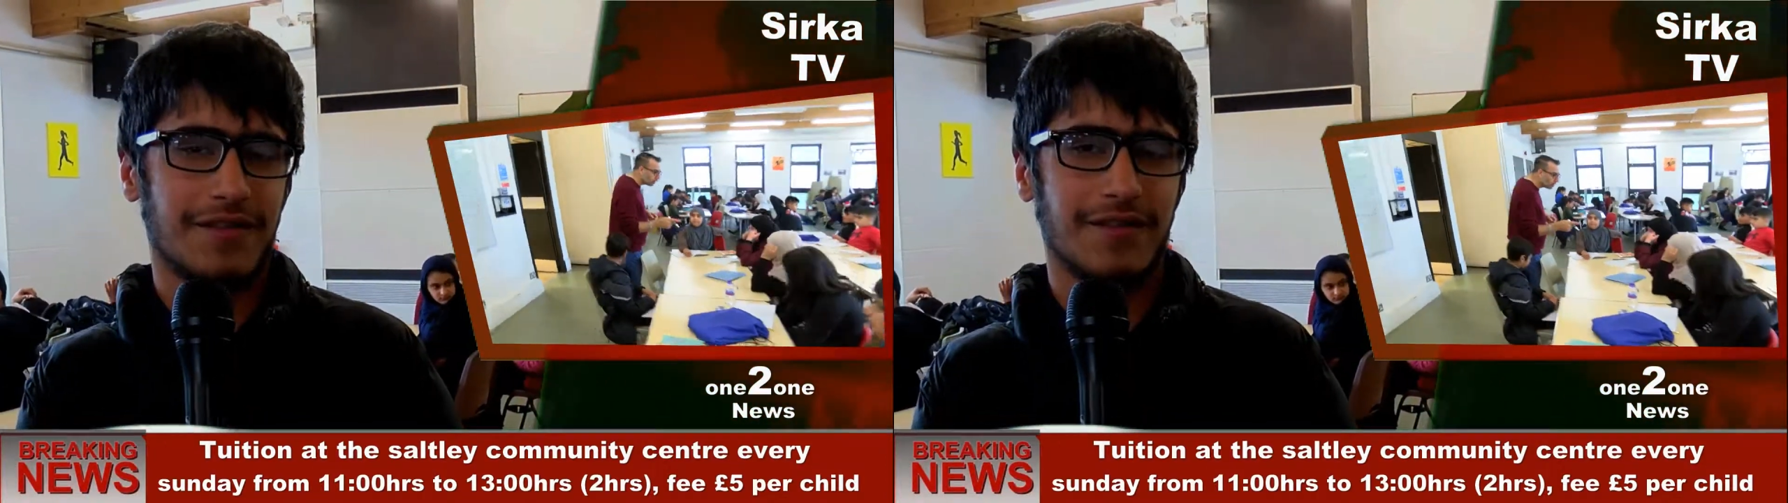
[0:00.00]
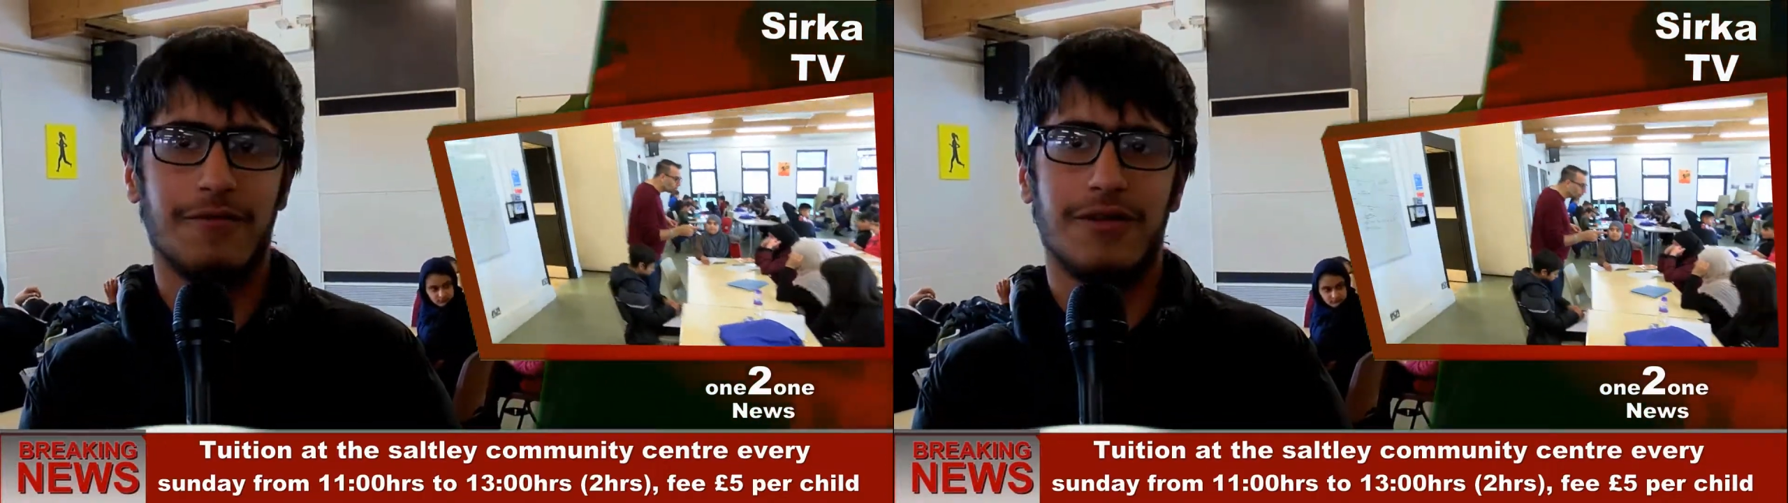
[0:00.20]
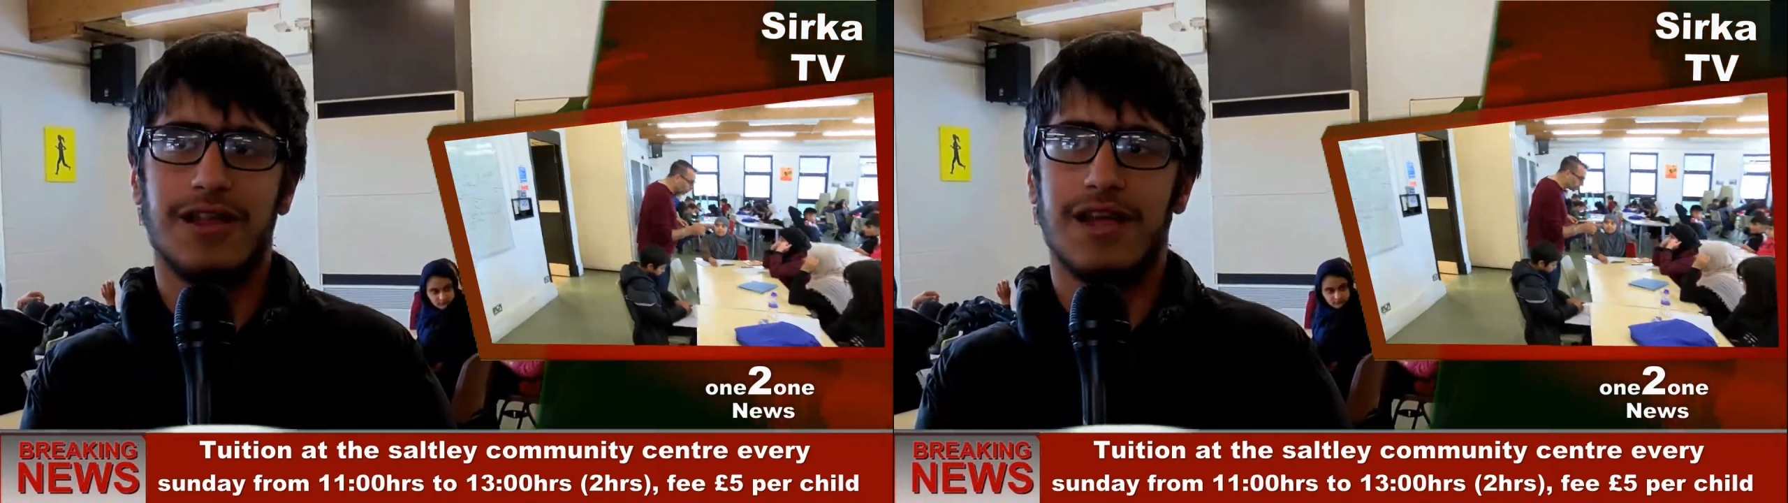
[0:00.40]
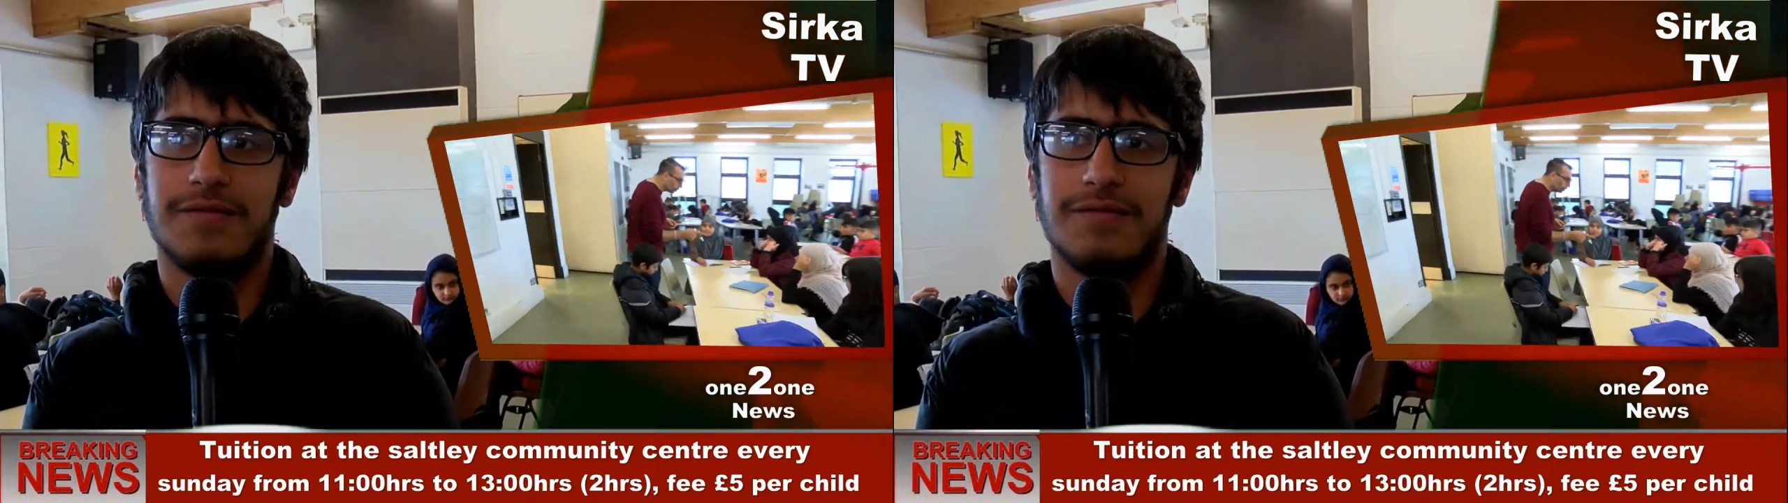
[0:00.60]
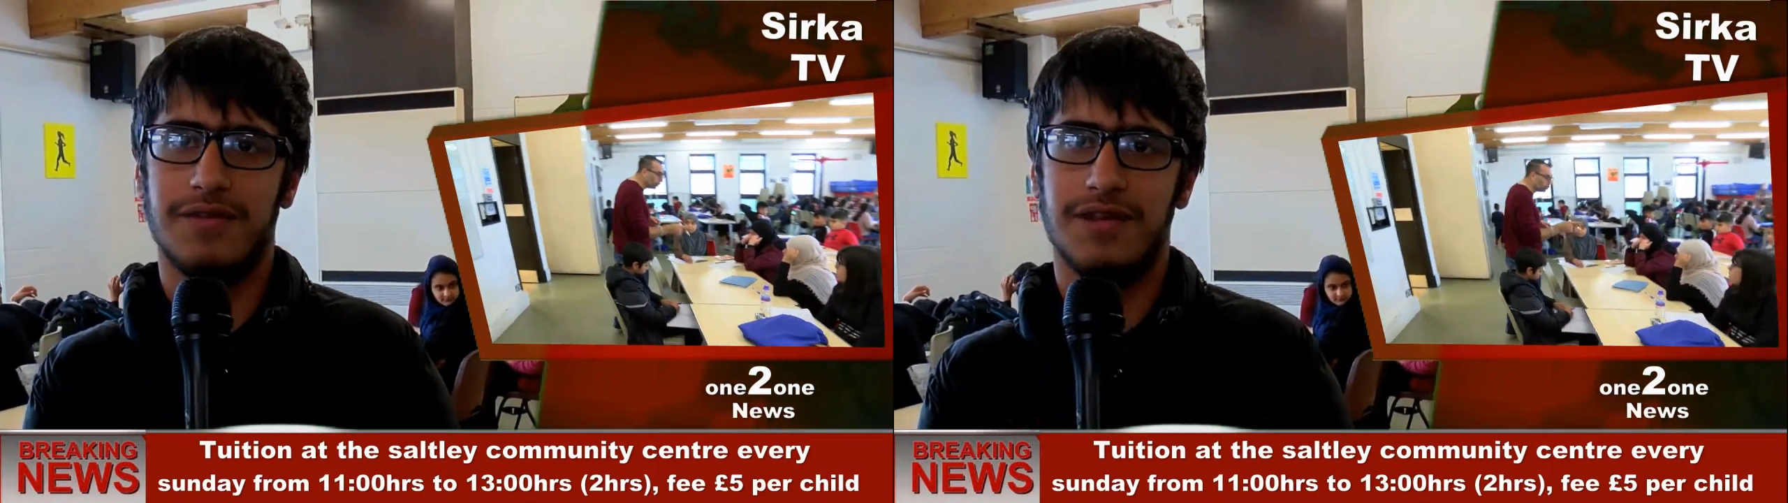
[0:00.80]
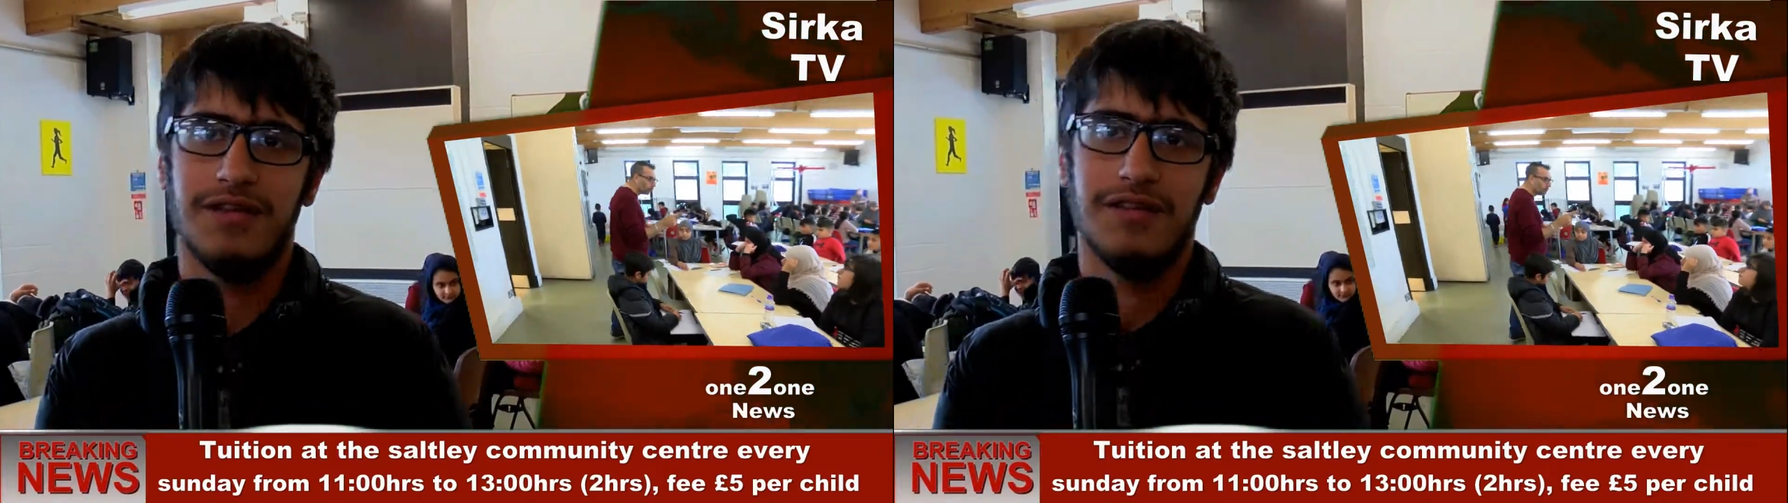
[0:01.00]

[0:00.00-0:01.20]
so it really helped me.